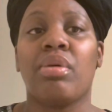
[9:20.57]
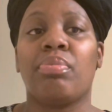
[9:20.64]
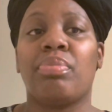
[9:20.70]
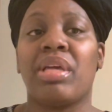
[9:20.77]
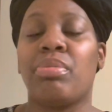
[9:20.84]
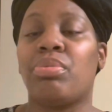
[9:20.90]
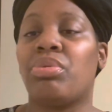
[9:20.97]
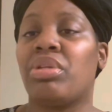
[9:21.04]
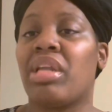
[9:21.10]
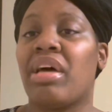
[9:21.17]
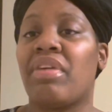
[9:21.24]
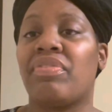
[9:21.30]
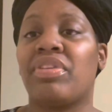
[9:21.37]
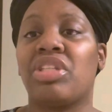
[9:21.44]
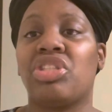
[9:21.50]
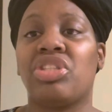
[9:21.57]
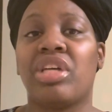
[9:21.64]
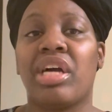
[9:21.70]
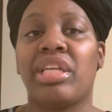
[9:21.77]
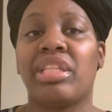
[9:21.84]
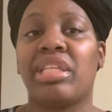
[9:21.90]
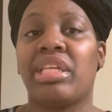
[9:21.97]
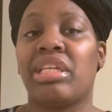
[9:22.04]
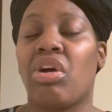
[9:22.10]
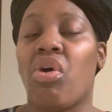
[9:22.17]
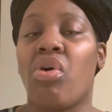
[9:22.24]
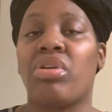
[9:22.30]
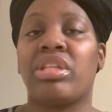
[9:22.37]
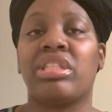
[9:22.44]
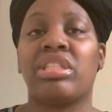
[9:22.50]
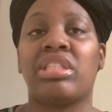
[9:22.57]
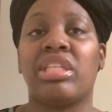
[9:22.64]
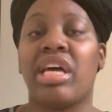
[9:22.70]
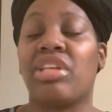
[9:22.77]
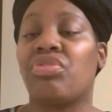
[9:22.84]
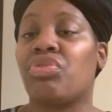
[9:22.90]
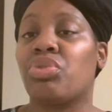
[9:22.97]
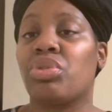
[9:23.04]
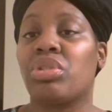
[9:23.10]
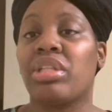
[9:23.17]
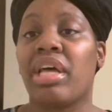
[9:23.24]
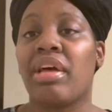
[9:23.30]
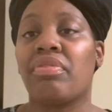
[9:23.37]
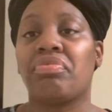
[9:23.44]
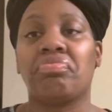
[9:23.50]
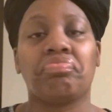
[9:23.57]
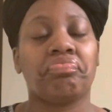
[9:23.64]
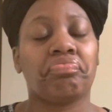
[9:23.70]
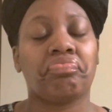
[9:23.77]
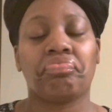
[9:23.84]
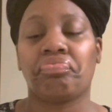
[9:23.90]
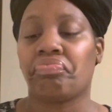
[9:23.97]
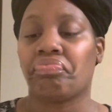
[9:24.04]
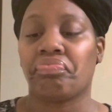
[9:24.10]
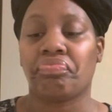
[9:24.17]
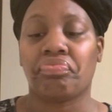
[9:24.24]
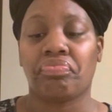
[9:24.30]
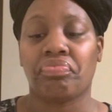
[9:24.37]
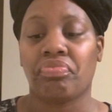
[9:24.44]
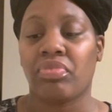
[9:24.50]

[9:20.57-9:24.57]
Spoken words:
people loving each other and all this lustful stuff. Mm-mm.